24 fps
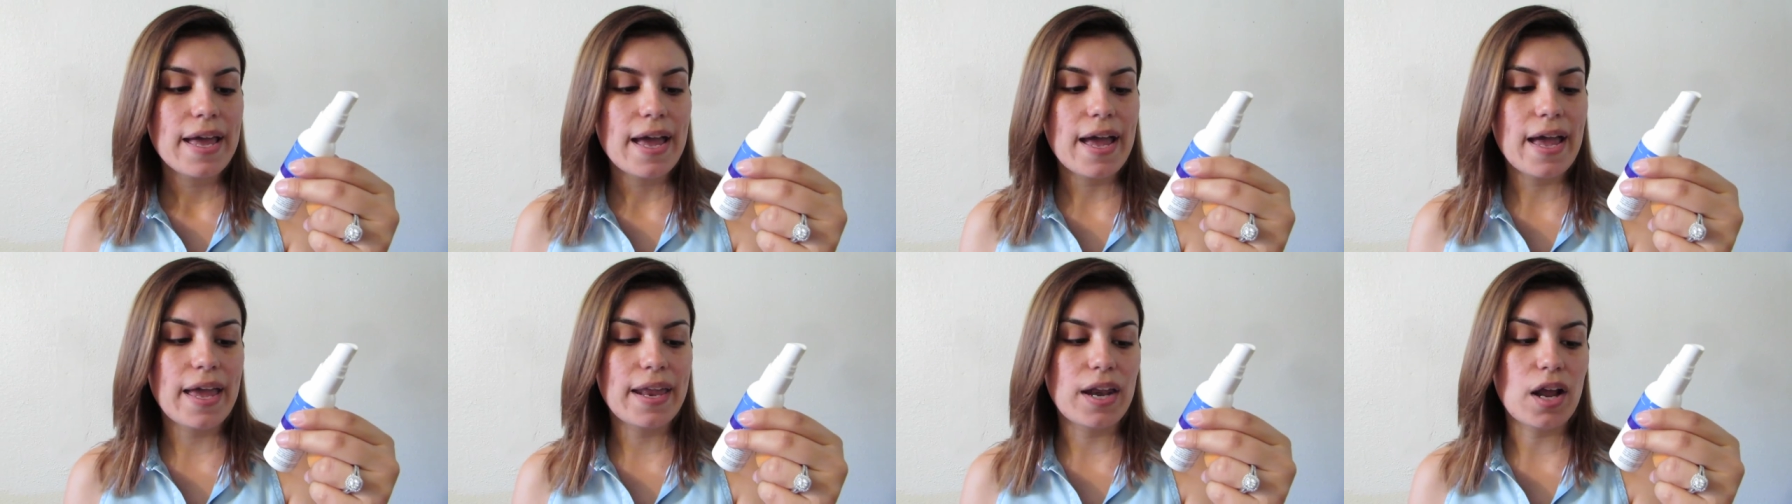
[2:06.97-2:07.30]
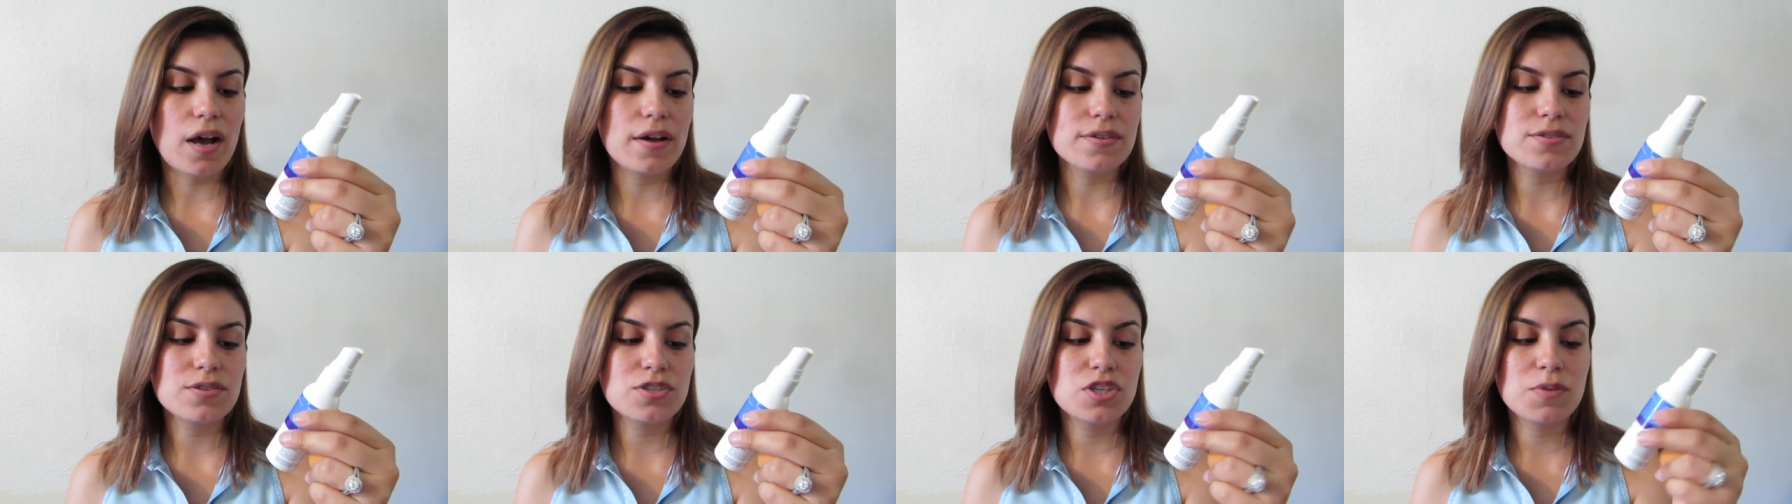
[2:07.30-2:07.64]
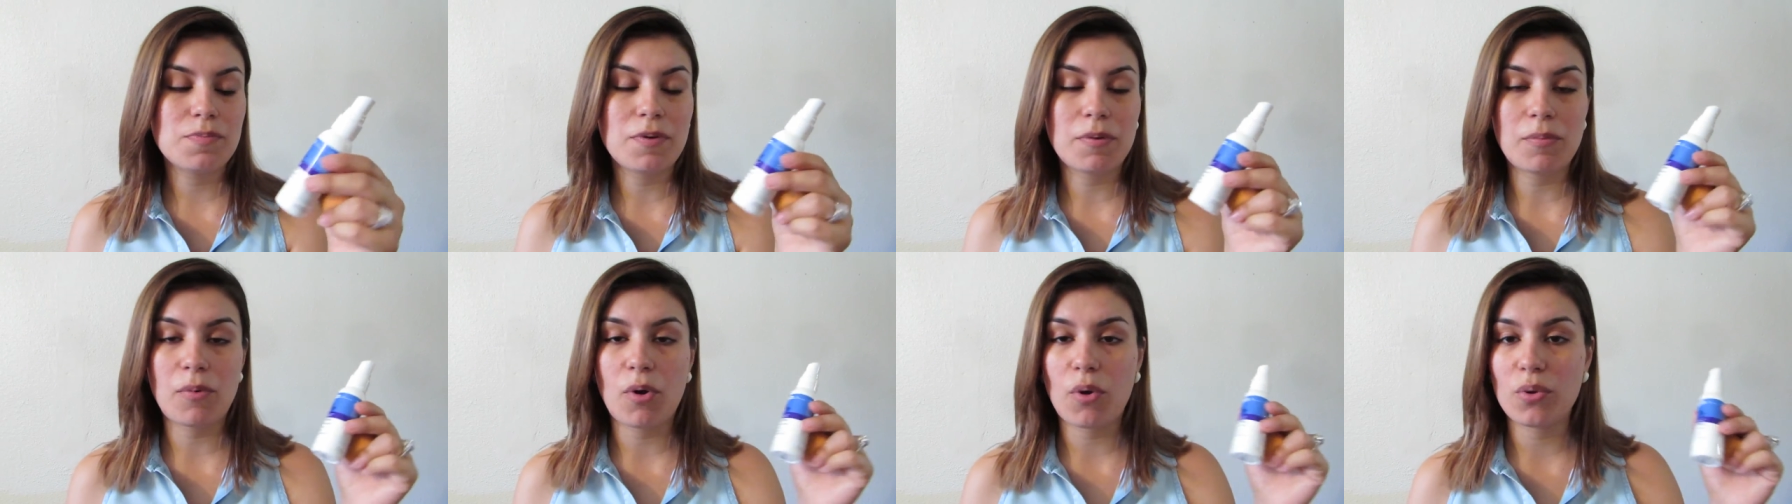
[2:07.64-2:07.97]
And also to
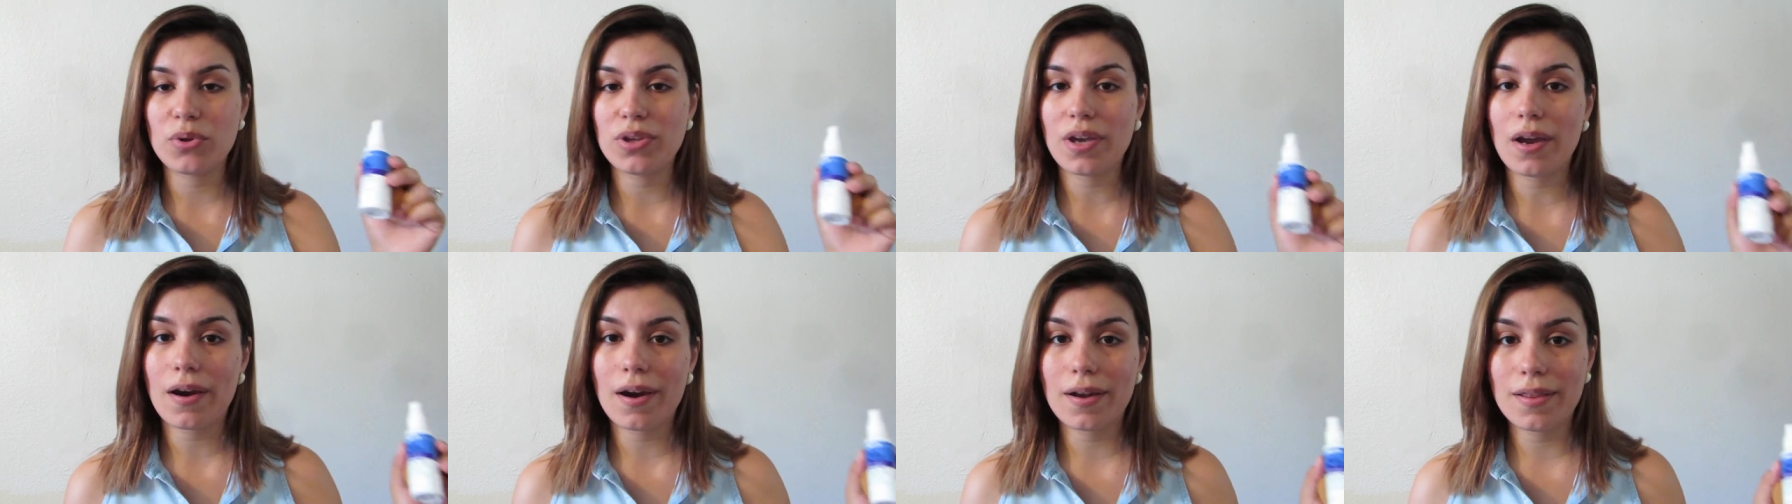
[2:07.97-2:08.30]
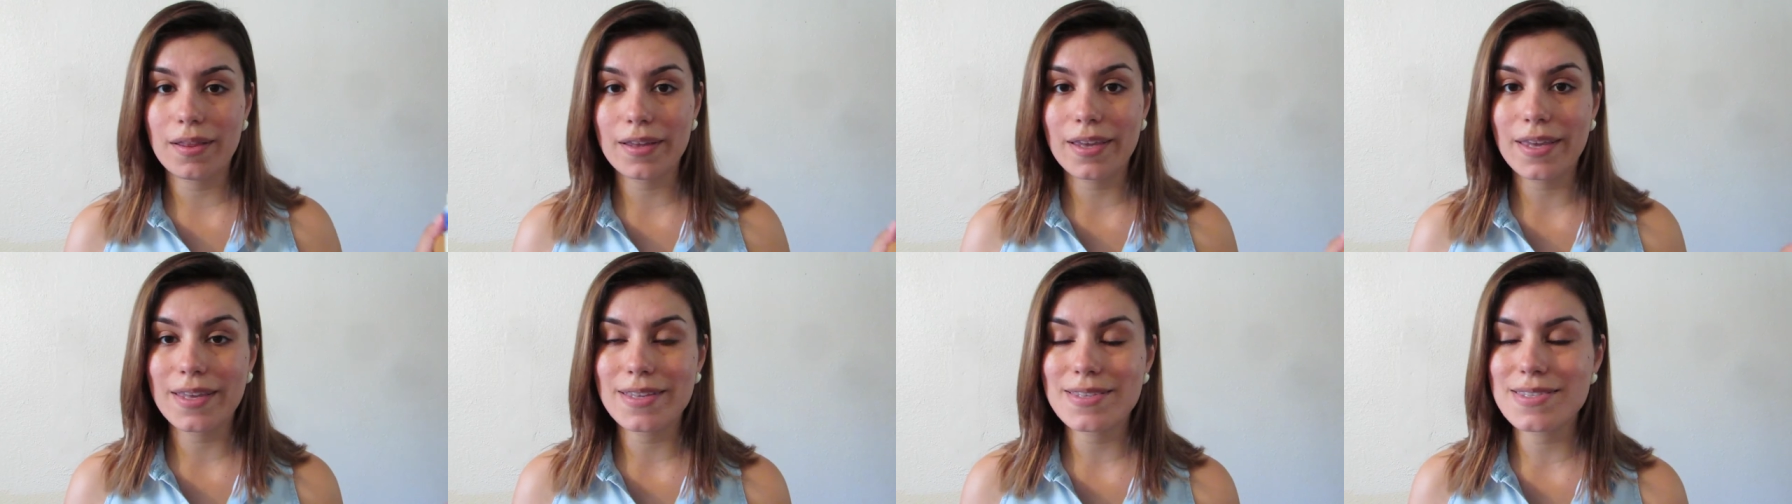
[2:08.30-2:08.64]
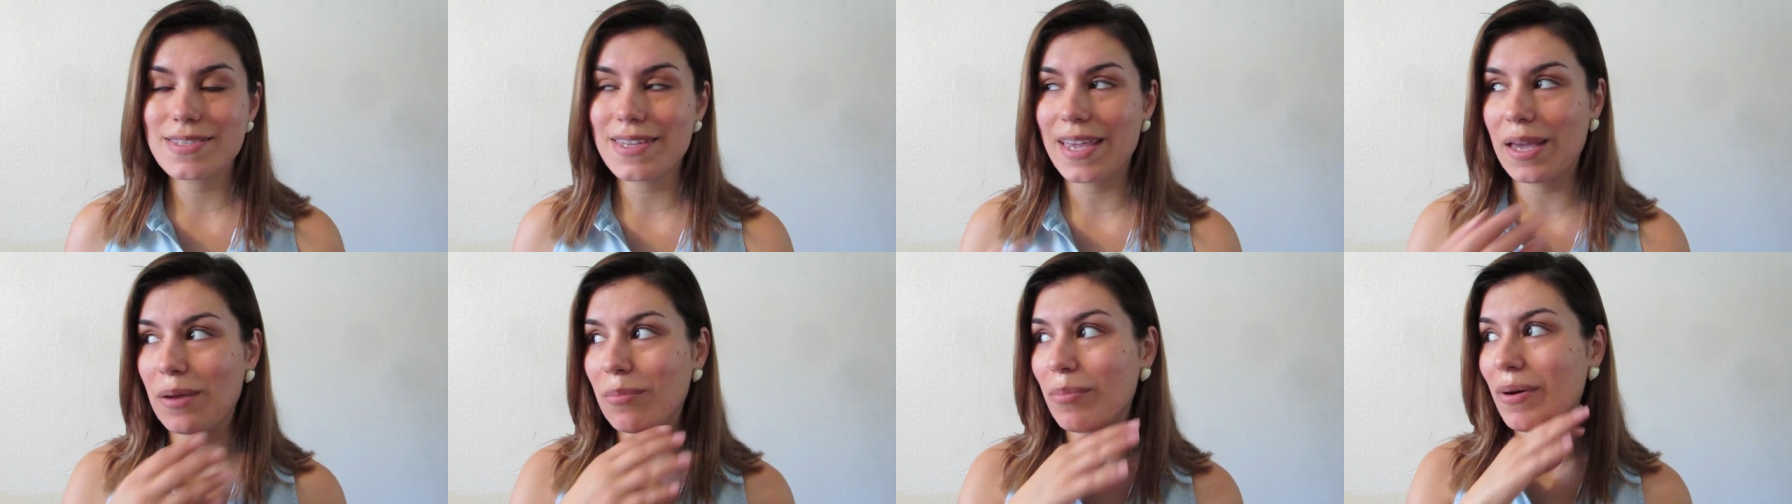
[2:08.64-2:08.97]
promote younger looking
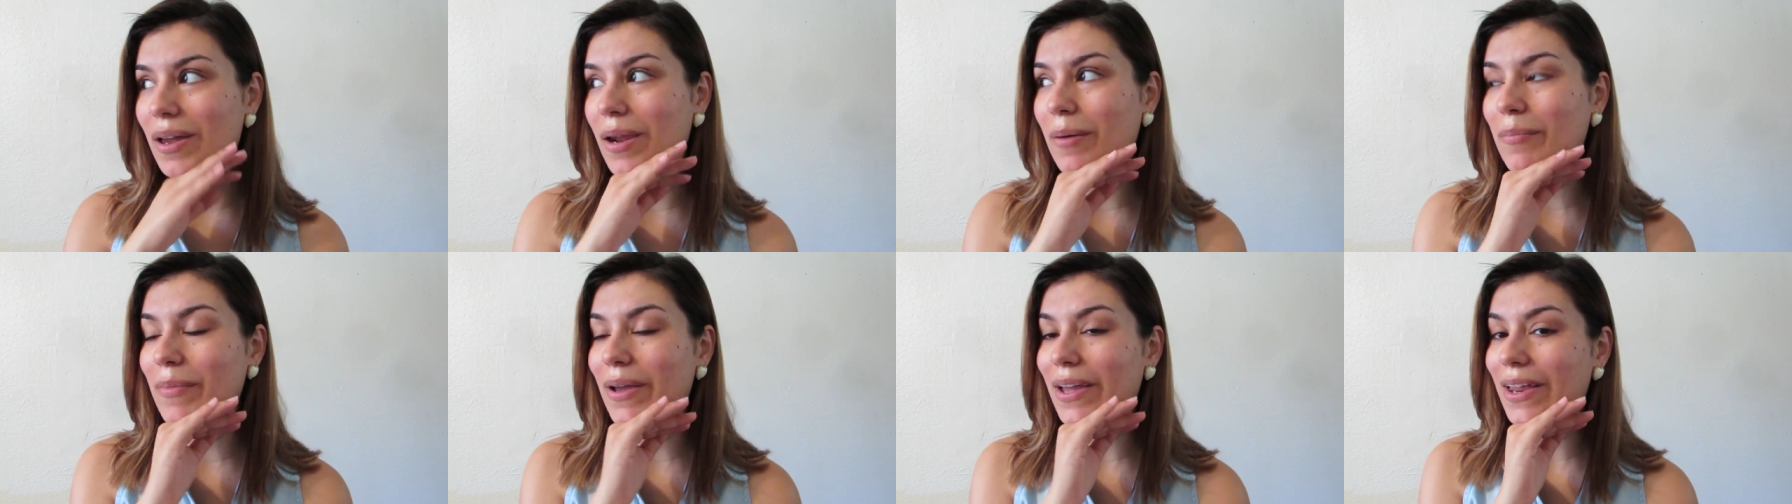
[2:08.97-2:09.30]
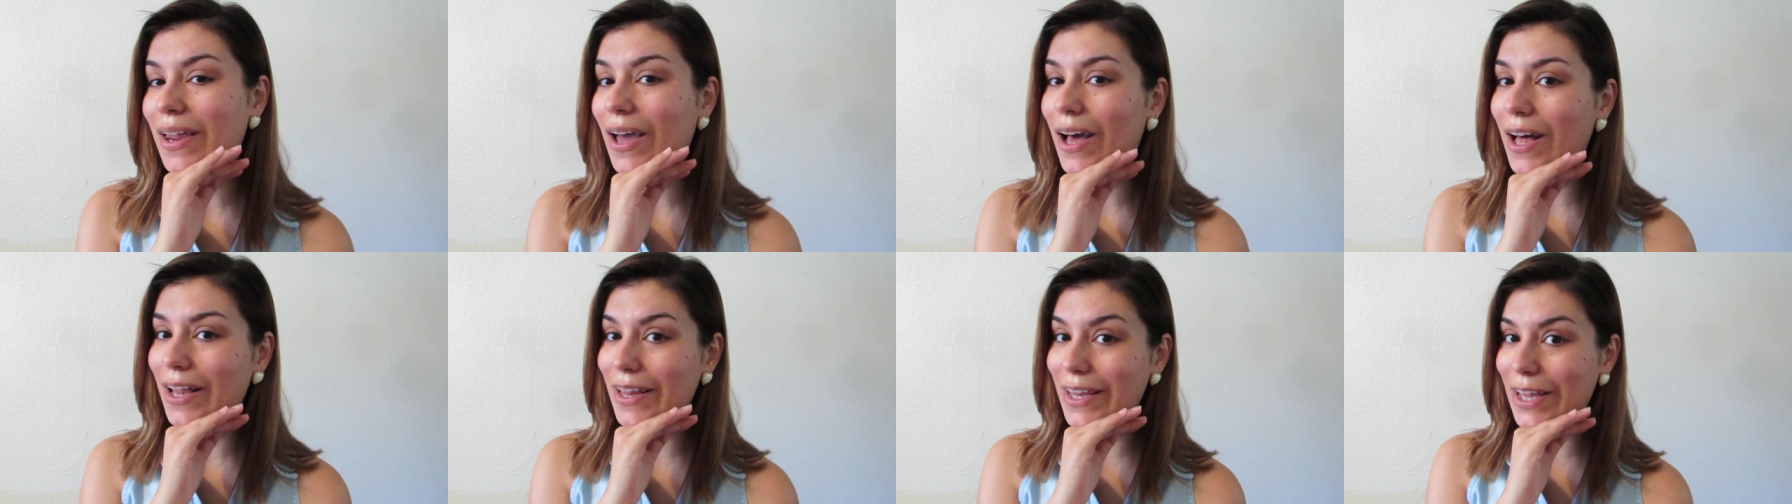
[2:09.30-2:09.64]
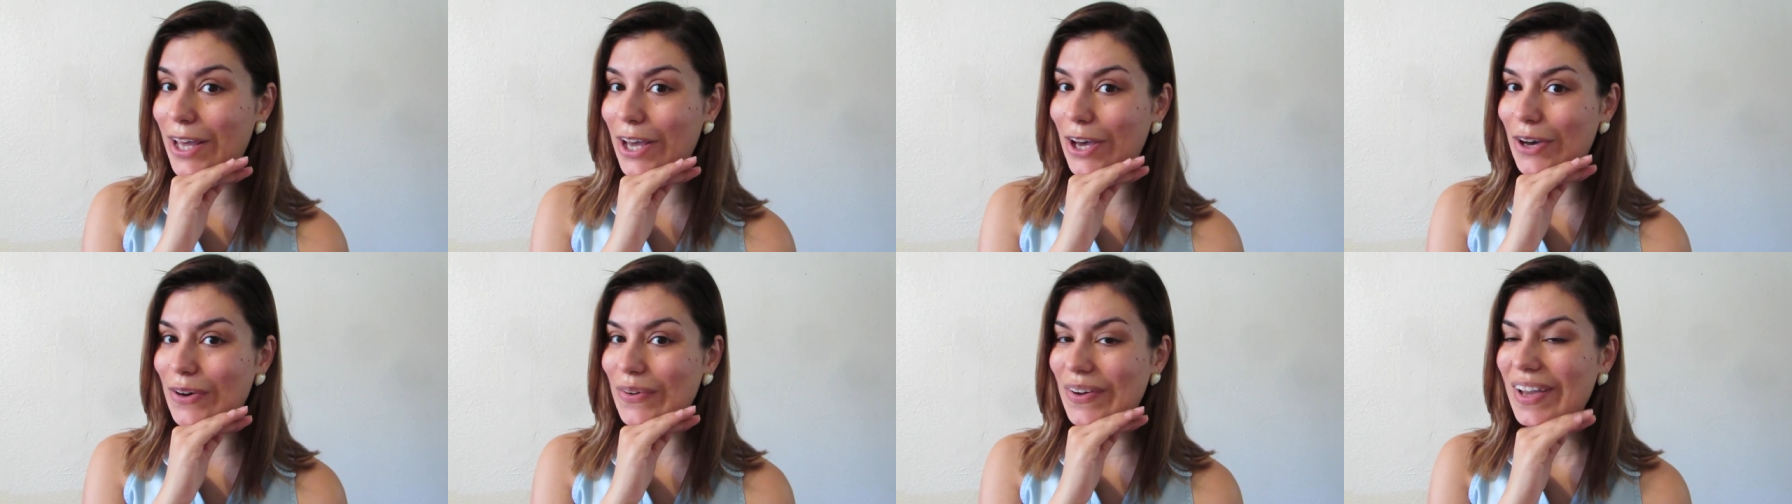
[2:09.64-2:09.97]
skin. But I'm
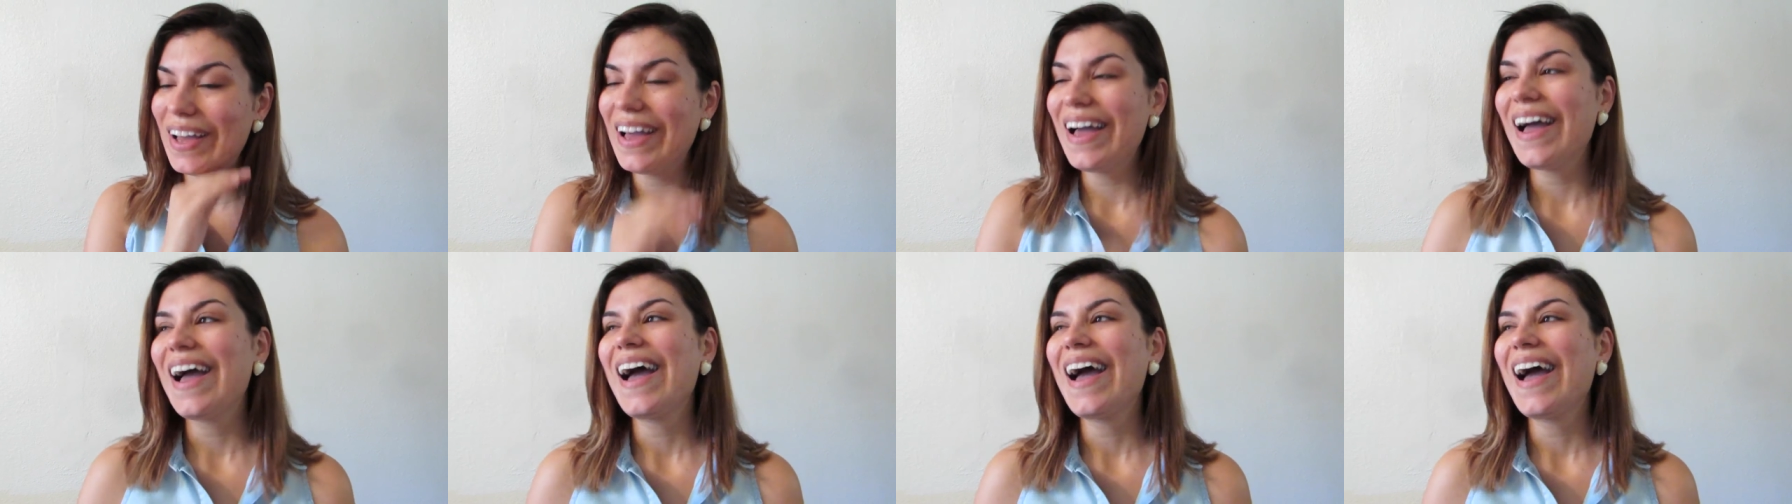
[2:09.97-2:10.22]
hello.